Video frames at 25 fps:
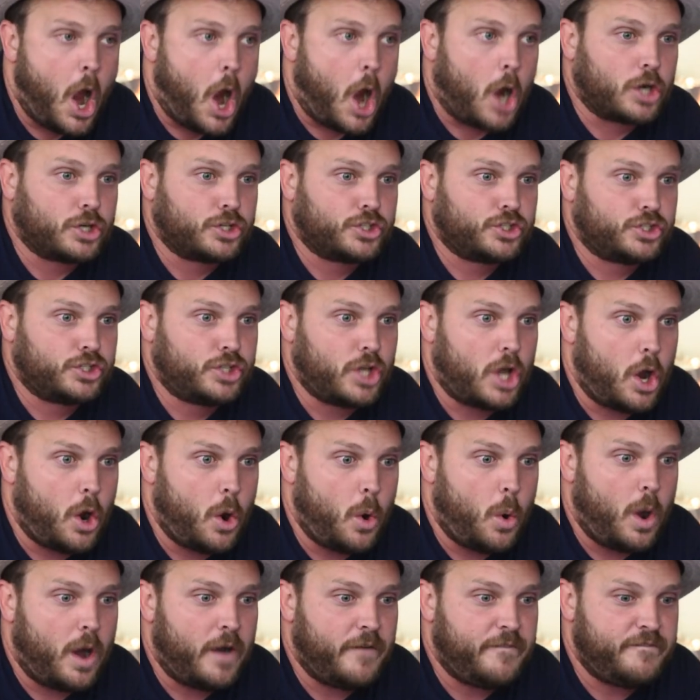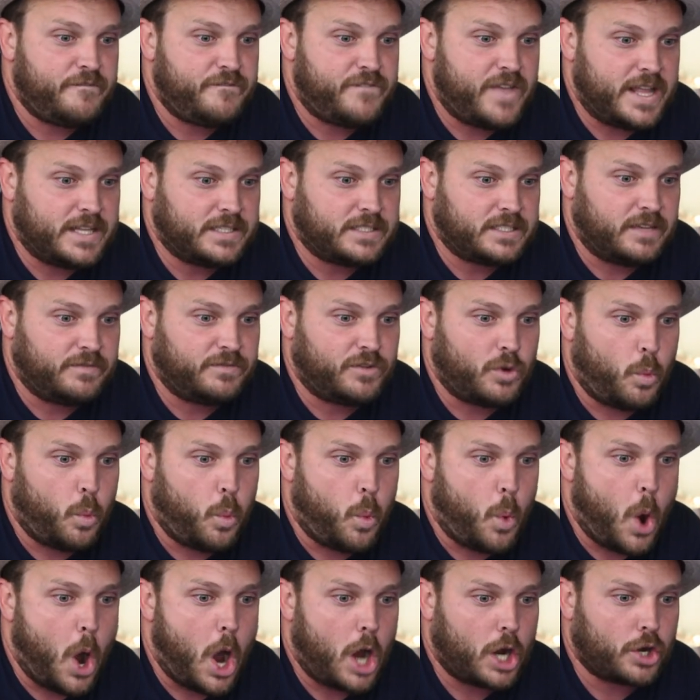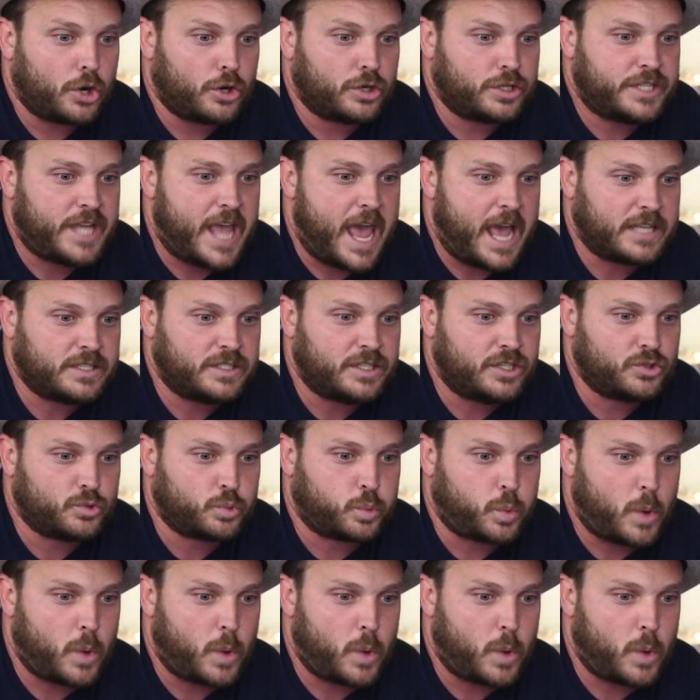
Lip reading: are so offensive to Walker Texas